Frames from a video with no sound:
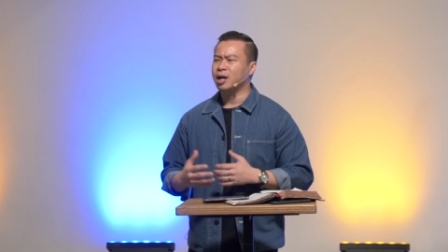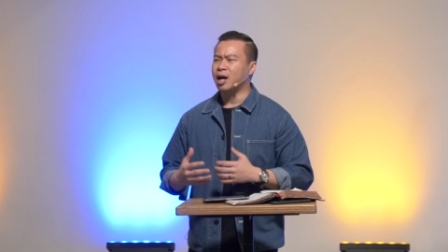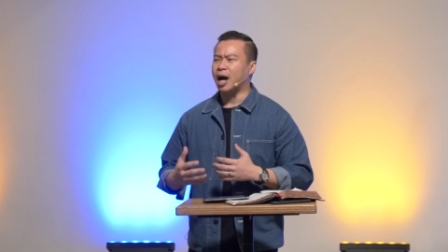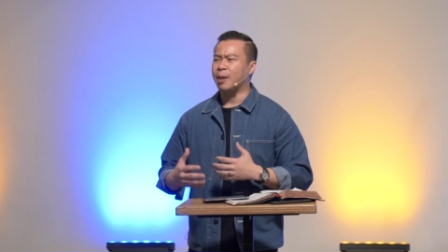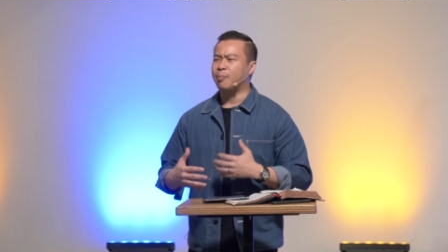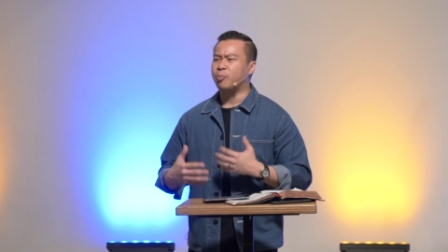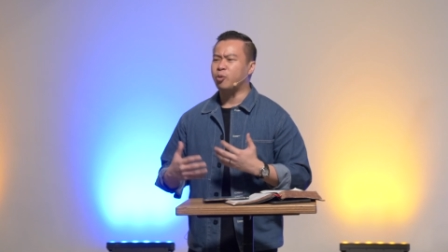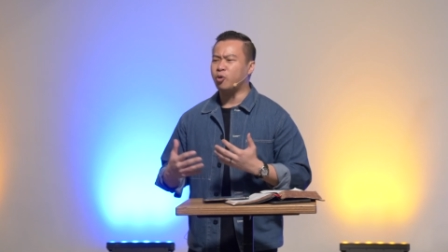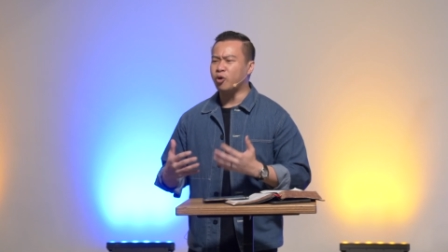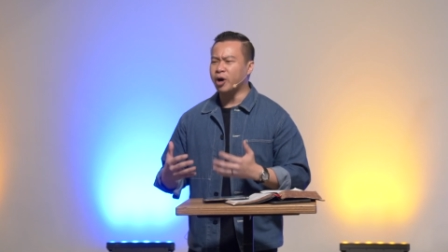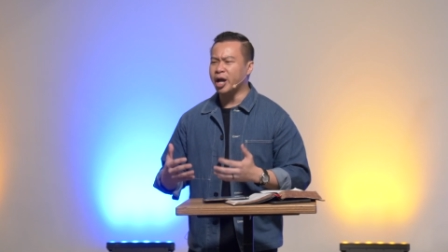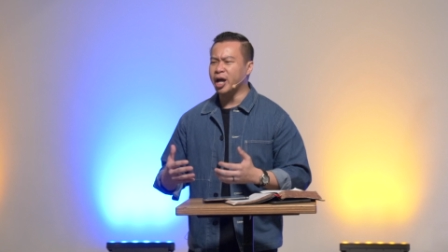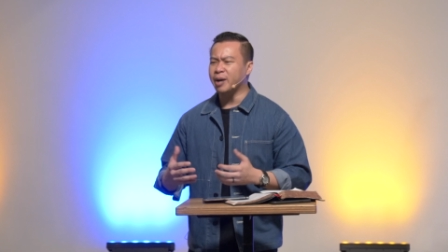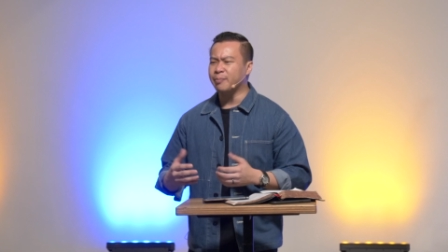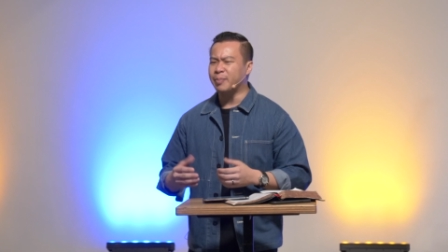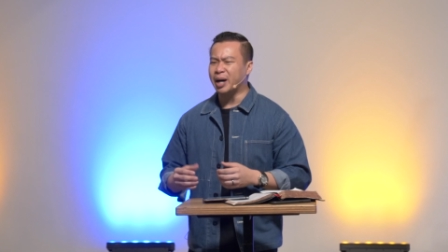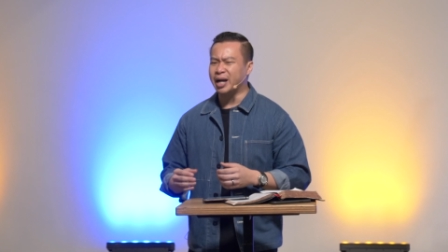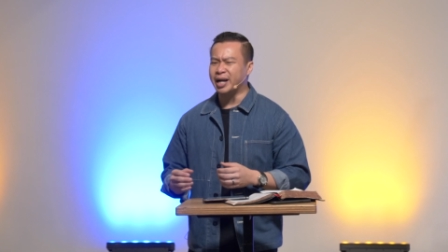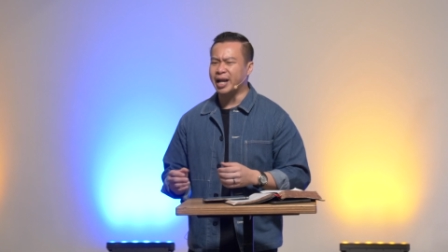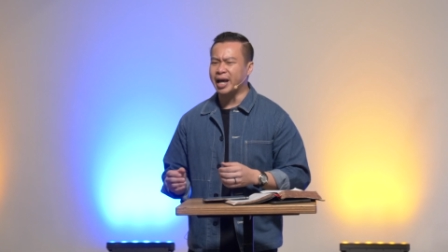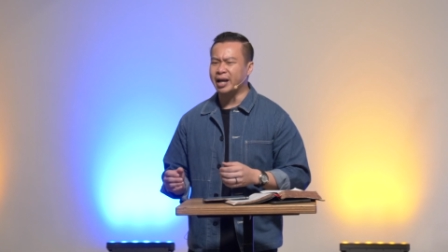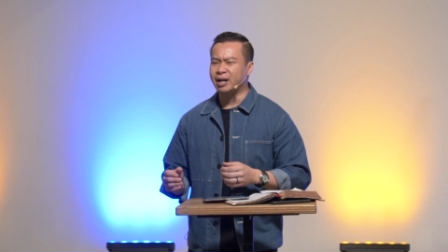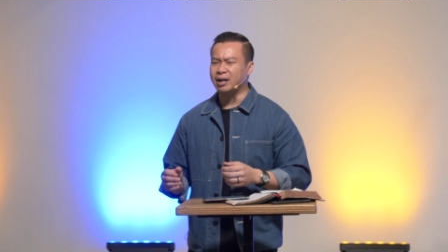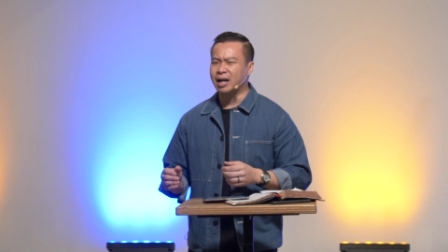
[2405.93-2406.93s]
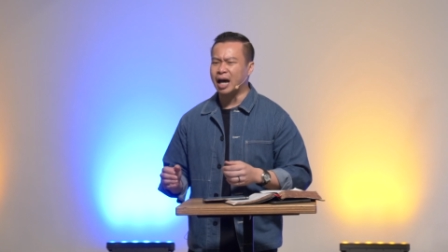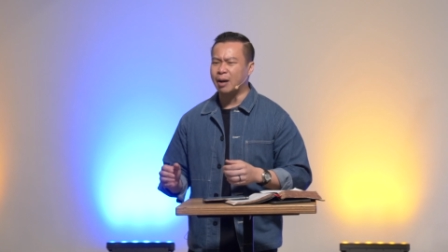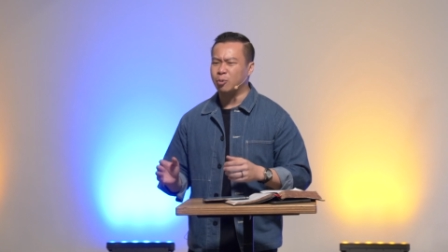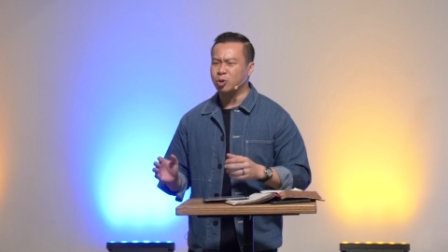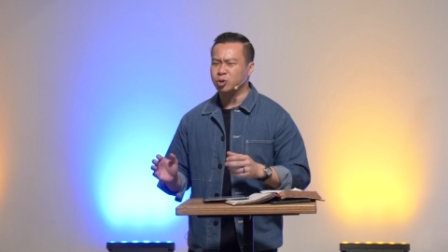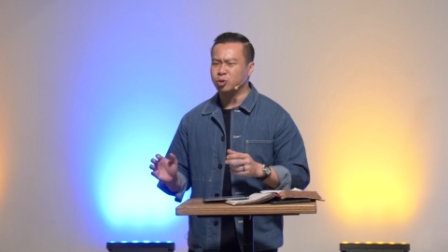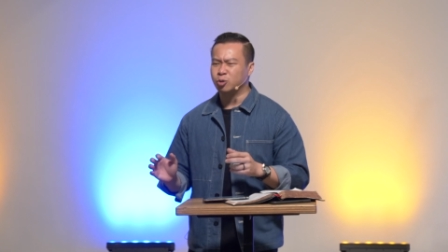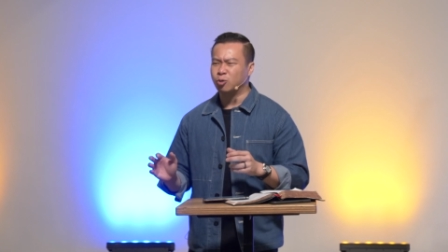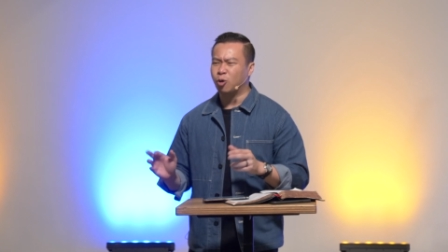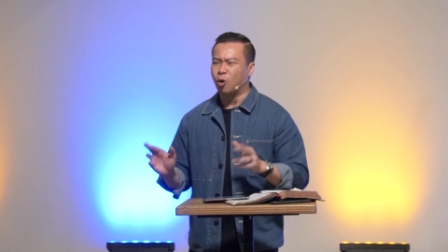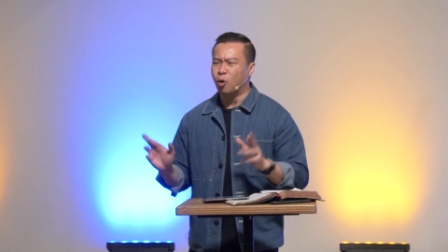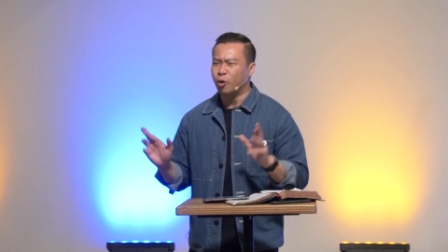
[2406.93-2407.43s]
I pray, but then I'm
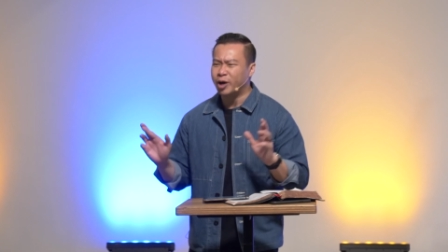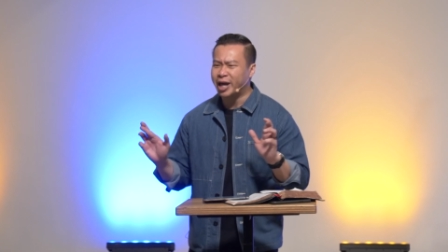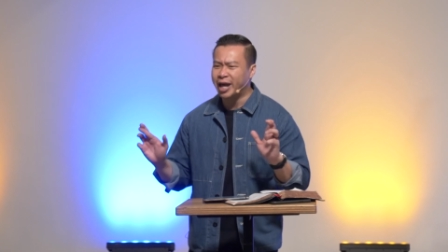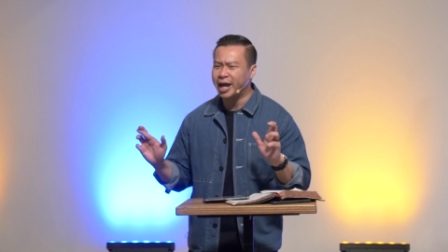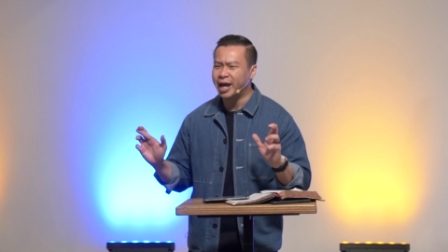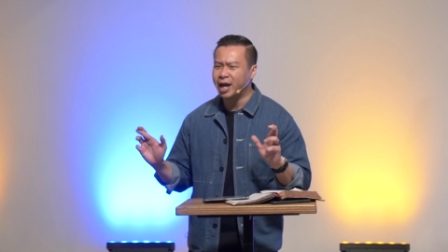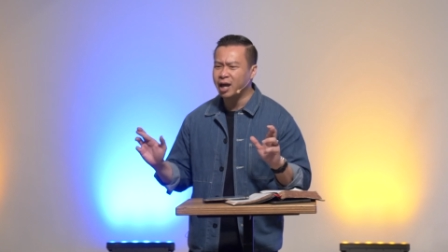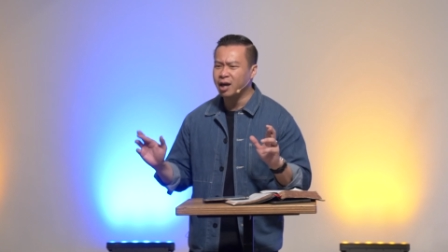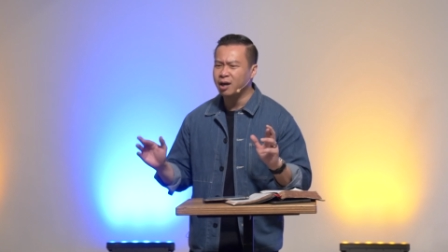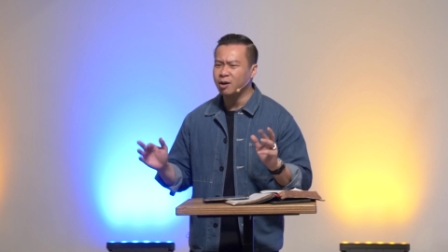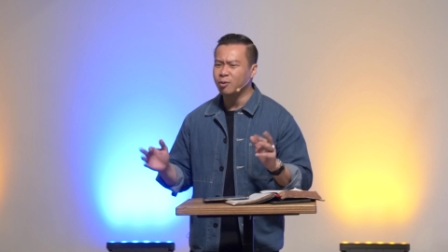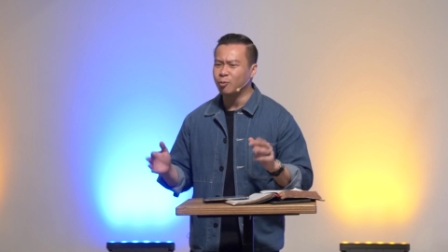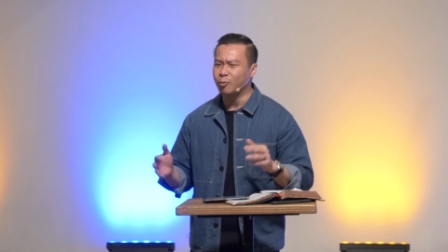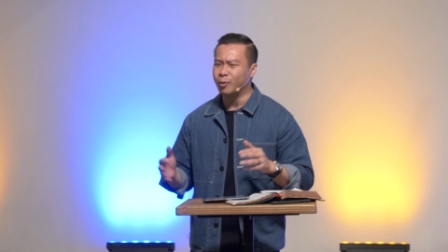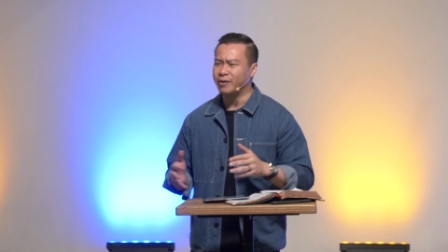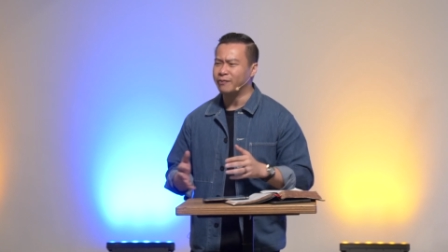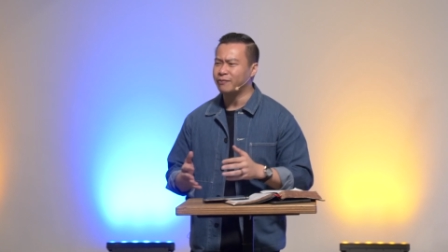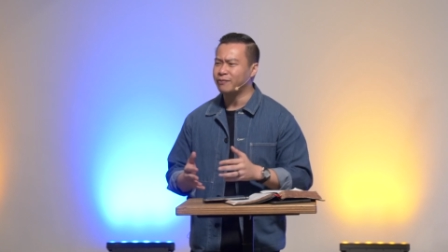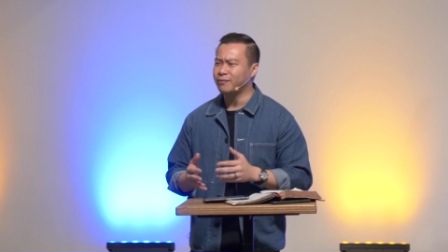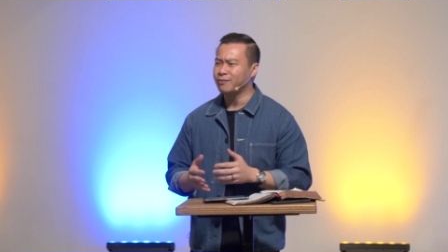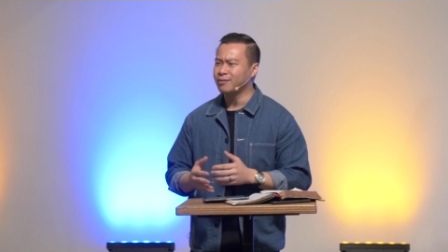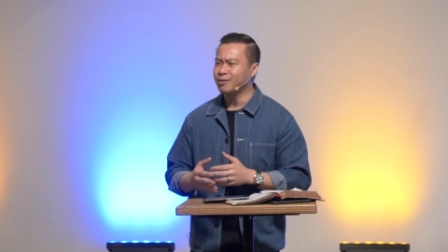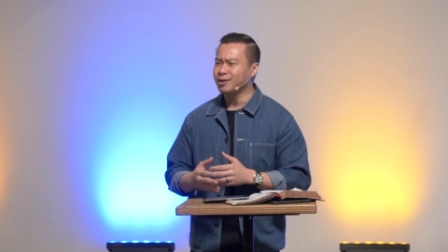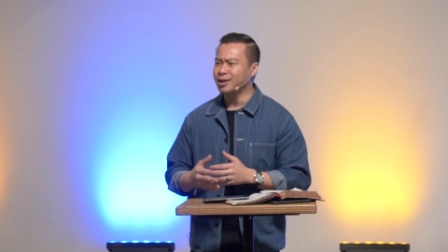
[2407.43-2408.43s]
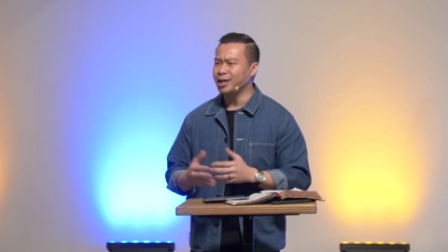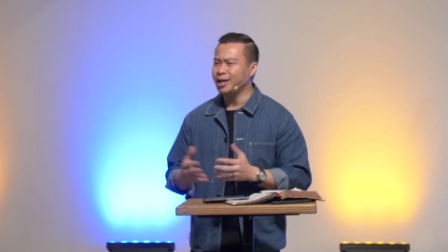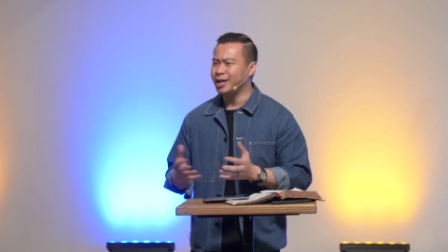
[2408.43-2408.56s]
also okay with